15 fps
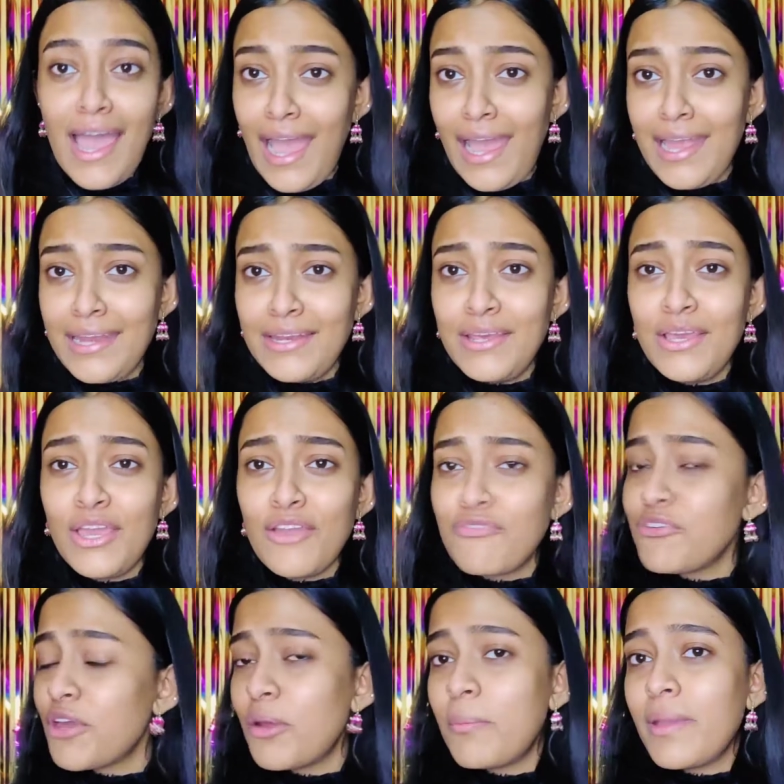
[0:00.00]
and
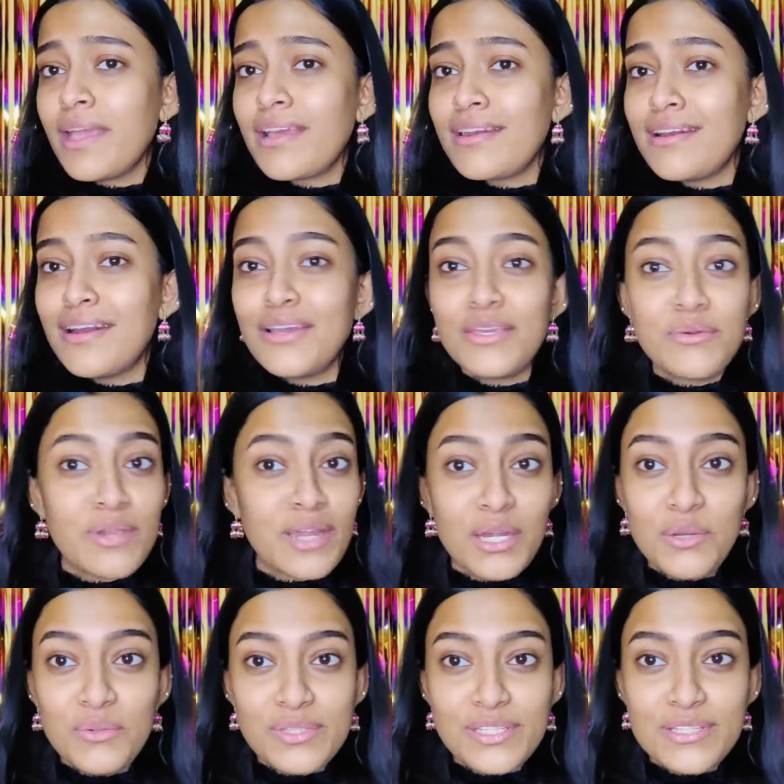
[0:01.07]
if you're a beginner you can
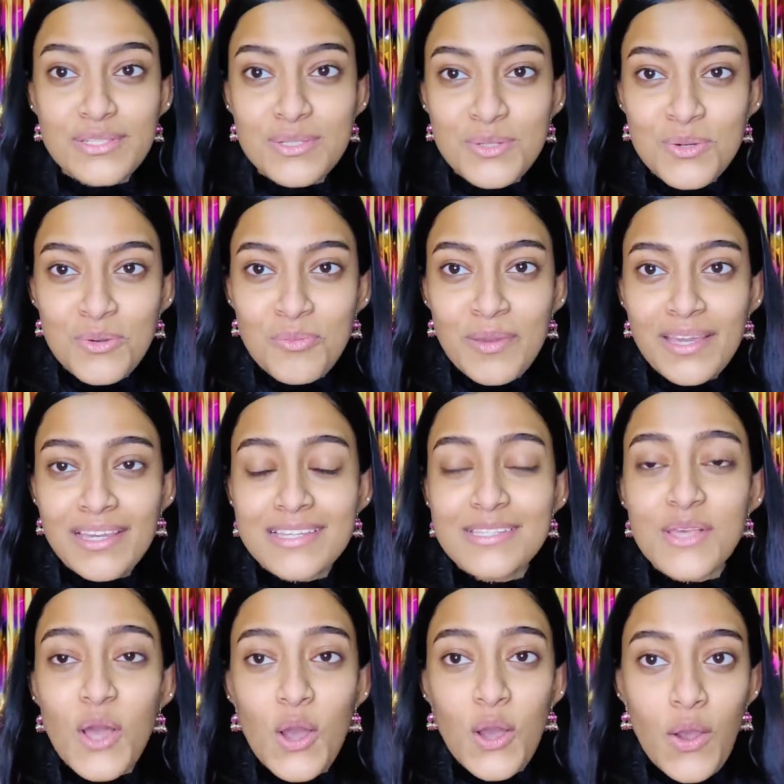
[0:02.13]
do this too because